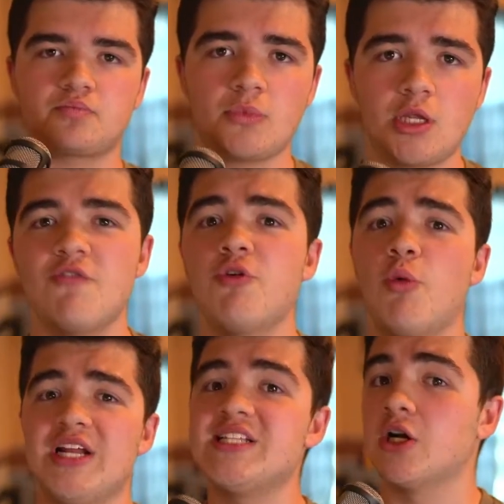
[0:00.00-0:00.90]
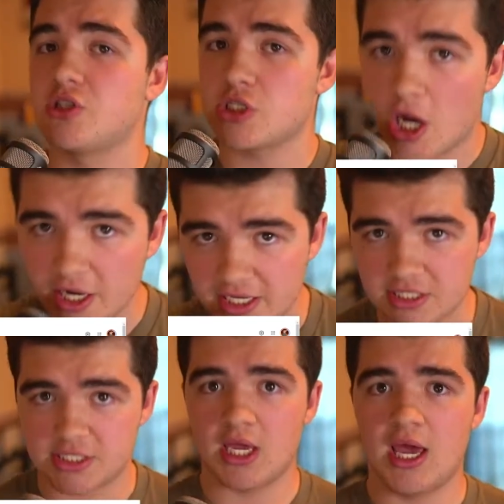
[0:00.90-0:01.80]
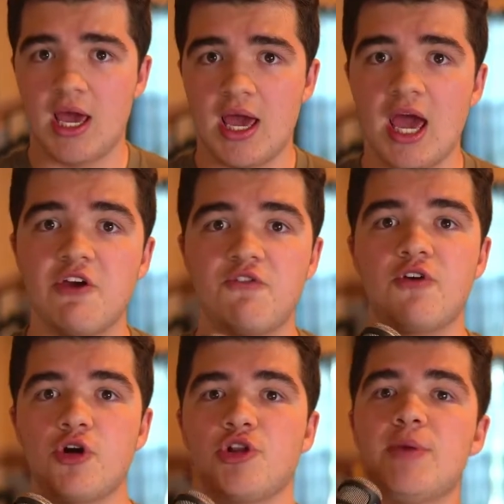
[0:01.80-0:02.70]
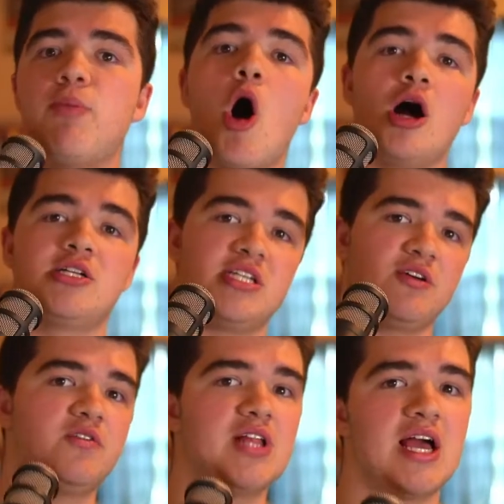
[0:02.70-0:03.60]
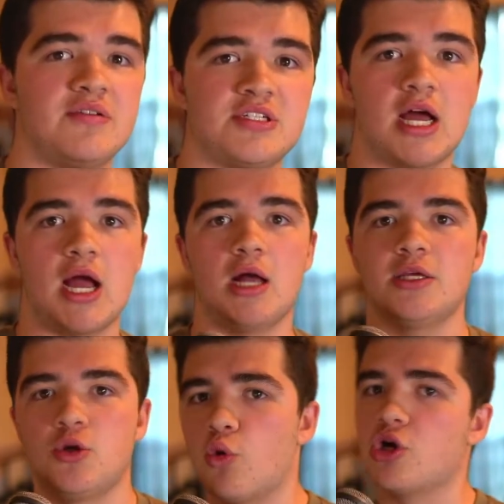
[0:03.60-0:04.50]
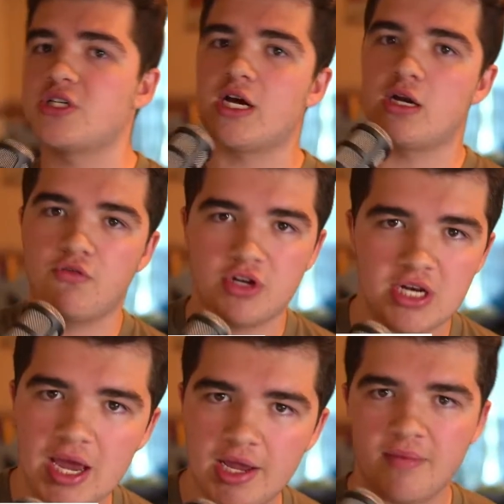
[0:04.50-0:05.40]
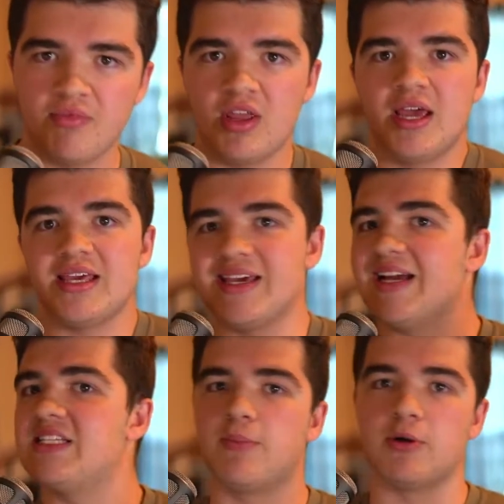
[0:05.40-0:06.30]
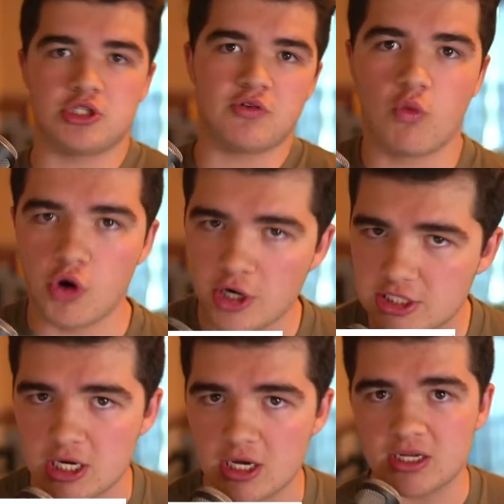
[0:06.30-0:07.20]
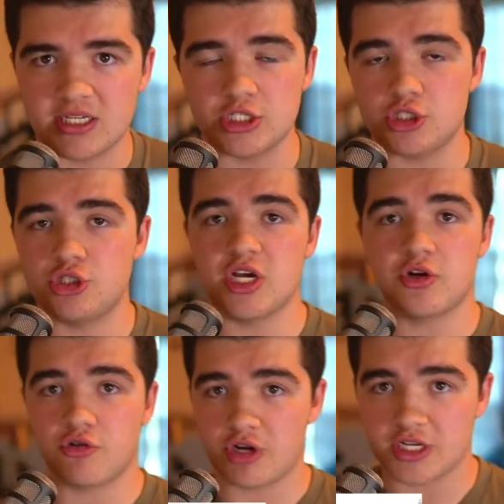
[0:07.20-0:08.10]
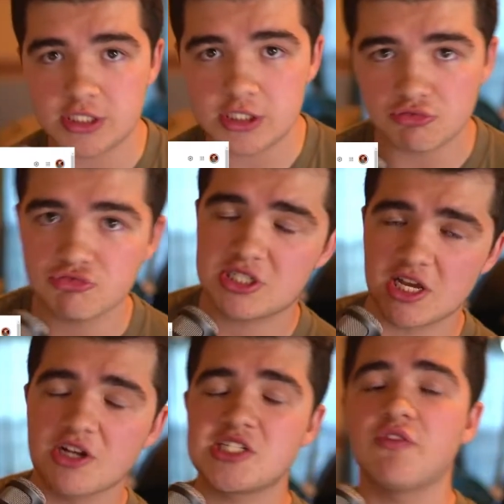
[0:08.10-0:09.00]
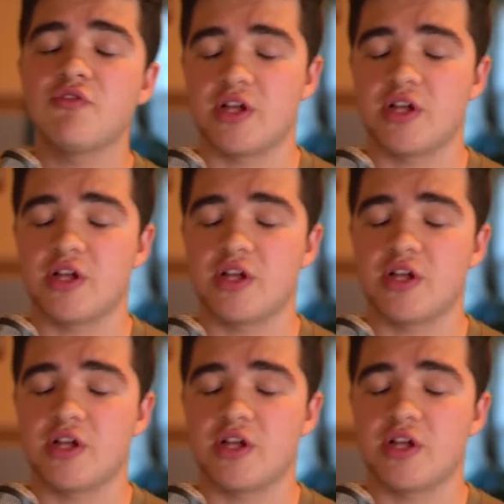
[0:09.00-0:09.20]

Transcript: from what he tells his audience, a fairly positive lifestyle. He works out every day, he gets a bunch of work done, he's generous, stuff like